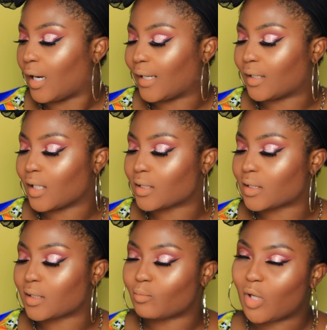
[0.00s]
I
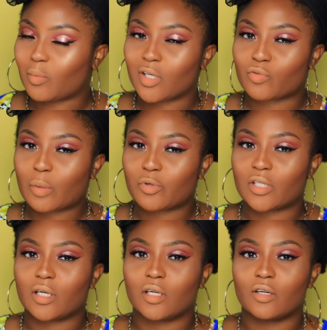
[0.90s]
guess maybe is
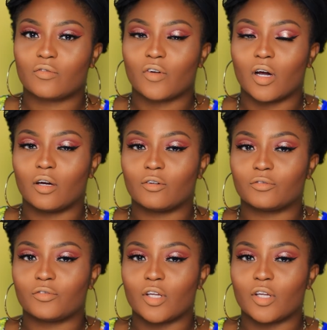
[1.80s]
representative of